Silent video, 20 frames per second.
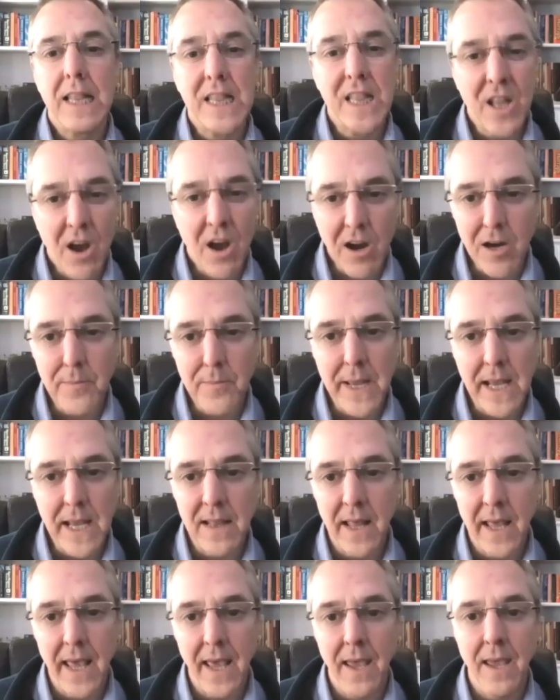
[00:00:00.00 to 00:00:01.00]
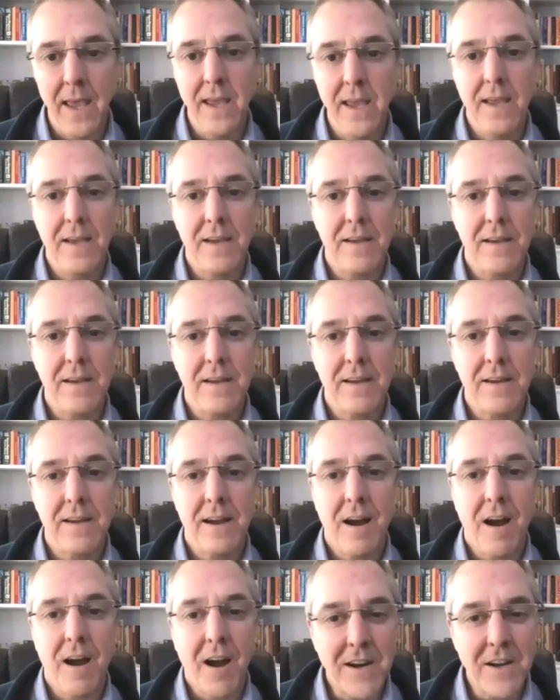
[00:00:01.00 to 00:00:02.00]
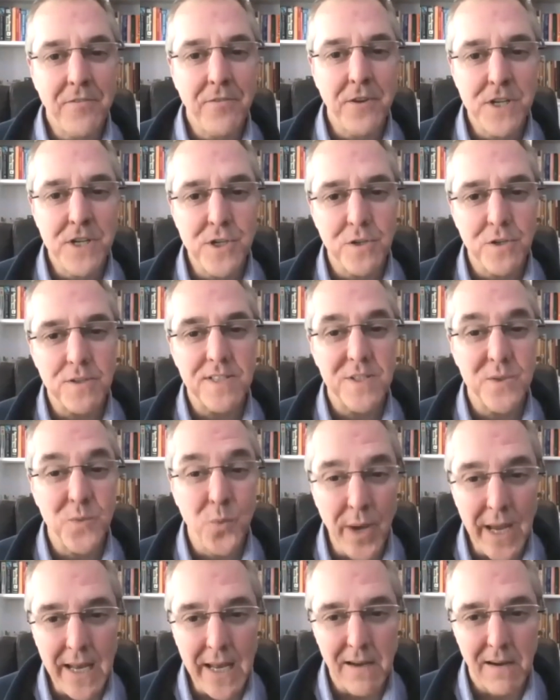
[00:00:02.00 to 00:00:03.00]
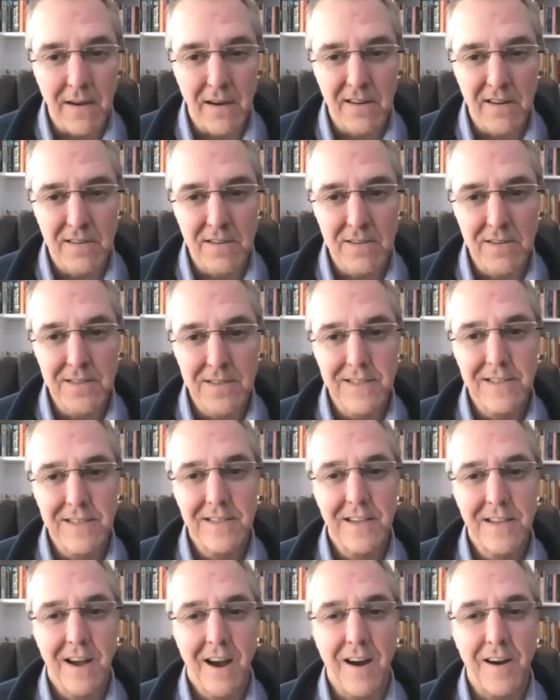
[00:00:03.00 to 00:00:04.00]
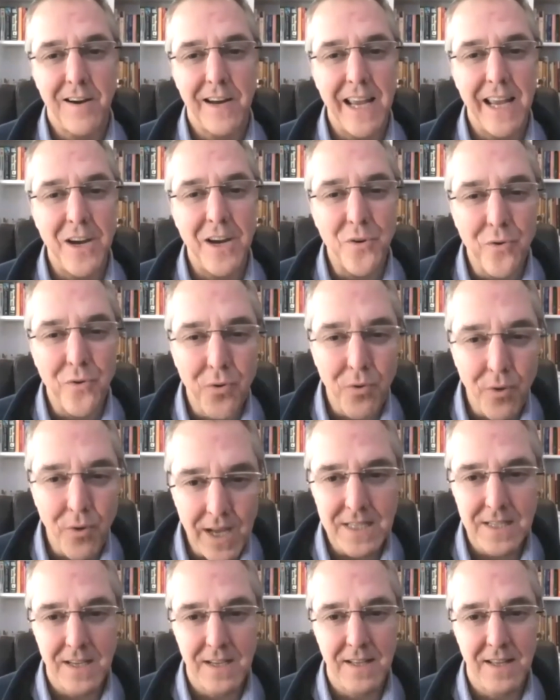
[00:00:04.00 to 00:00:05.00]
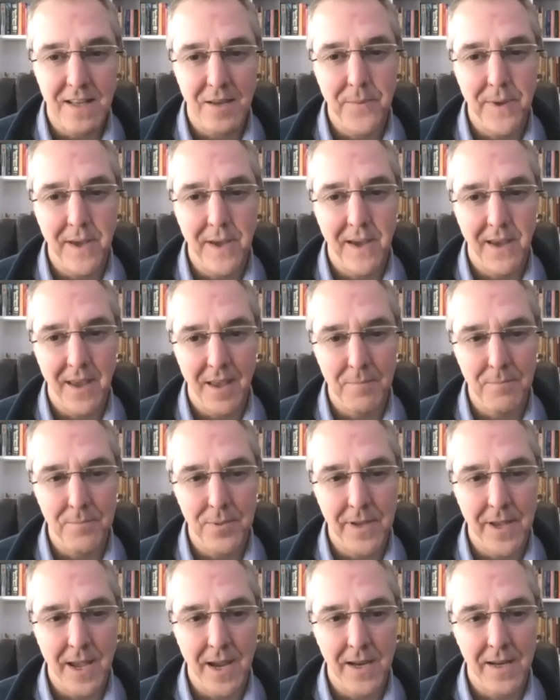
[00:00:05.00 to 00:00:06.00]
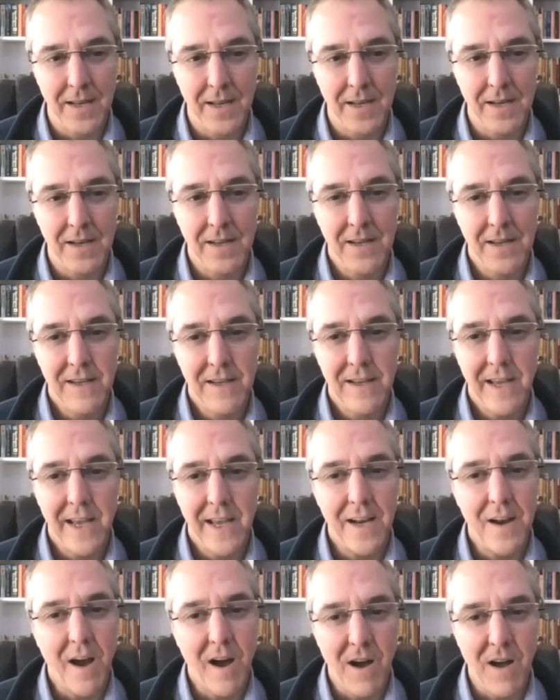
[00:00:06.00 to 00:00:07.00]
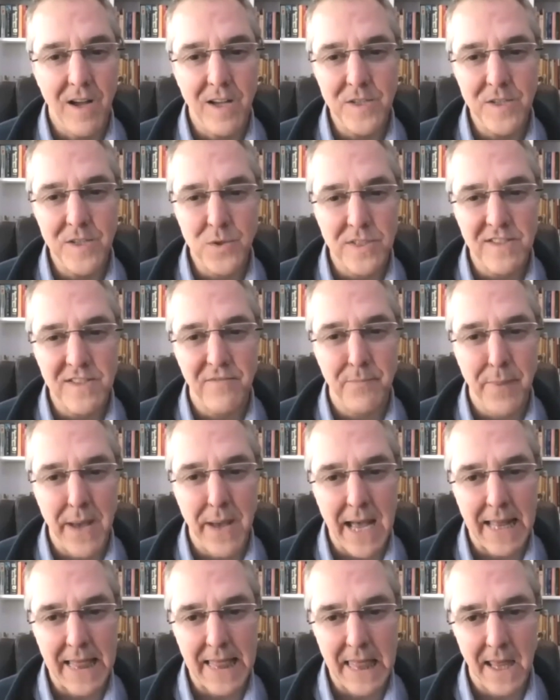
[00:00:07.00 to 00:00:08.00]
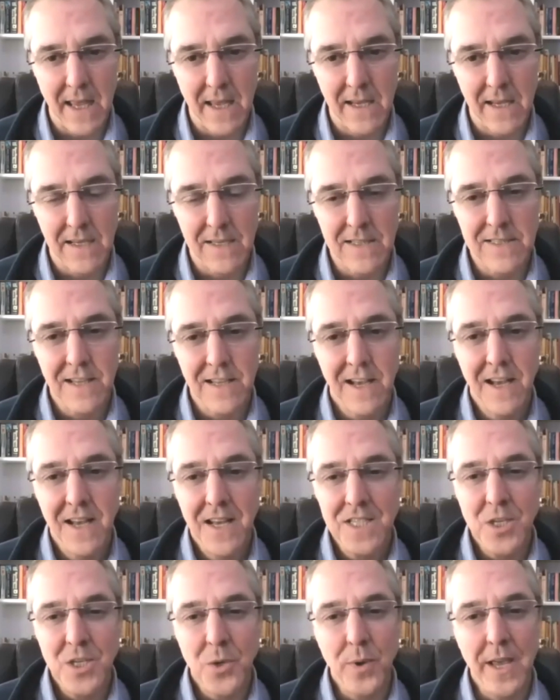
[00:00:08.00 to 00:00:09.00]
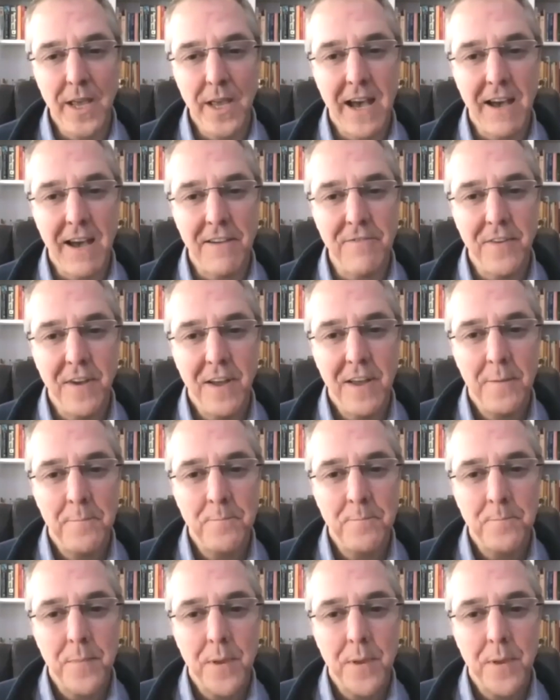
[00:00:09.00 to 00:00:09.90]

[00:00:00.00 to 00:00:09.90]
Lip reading: Alarmingly, artificial sweeteners are increasingly being implicated in all sorts of bad things. So we have